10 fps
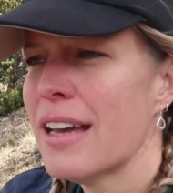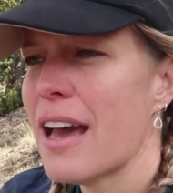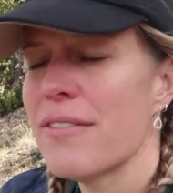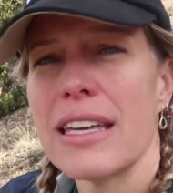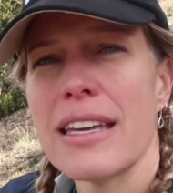
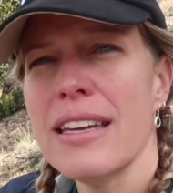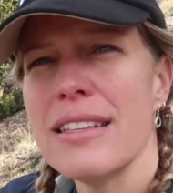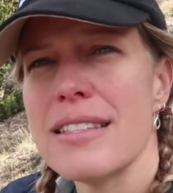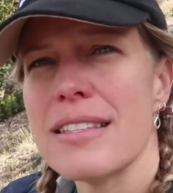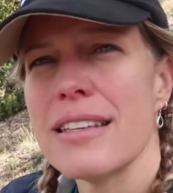having
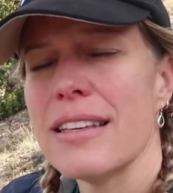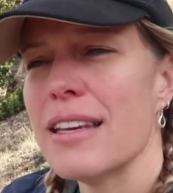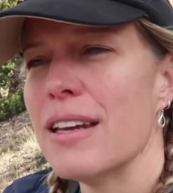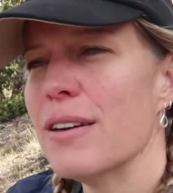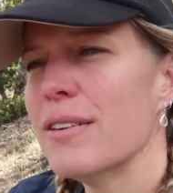kids,
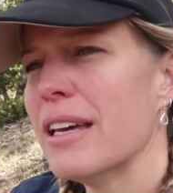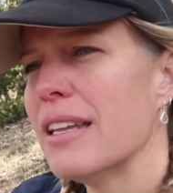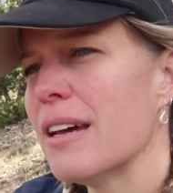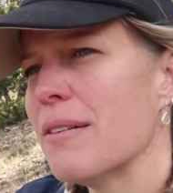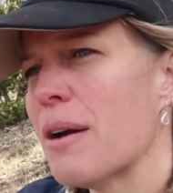you know, and I,